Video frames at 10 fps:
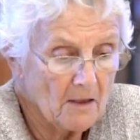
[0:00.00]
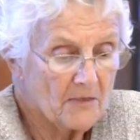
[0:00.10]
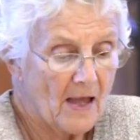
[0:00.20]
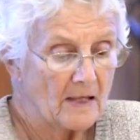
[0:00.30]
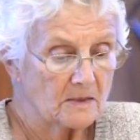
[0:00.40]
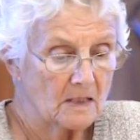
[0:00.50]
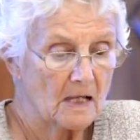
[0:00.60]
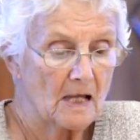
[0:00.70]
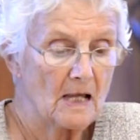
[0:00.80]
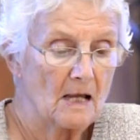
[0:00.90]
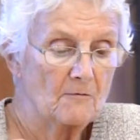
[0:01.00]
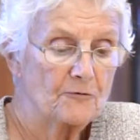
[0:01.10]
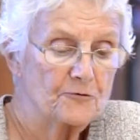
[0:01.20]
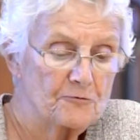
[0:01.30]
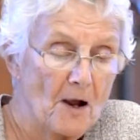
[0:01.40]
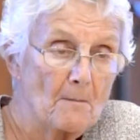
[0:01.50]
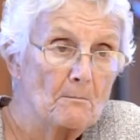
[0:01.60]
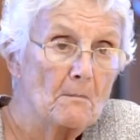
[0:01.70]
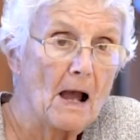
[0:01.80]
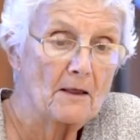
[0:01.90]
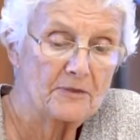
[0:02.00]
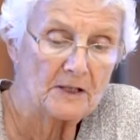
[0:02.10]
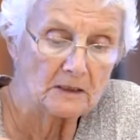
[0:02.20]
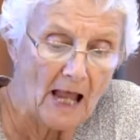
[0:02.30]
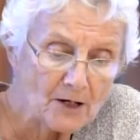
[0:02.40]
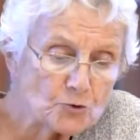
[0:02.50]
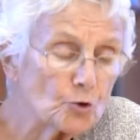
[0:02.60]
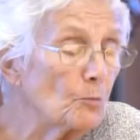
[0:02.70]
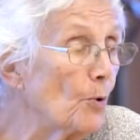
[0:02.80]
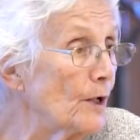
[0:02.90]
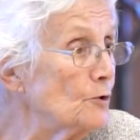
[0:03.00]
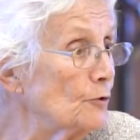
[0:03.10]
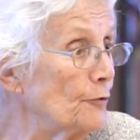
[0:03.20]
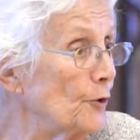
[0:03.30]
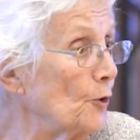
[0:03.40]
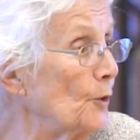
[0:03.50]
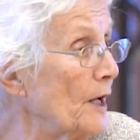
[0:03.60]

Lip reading: that from a theological point of view,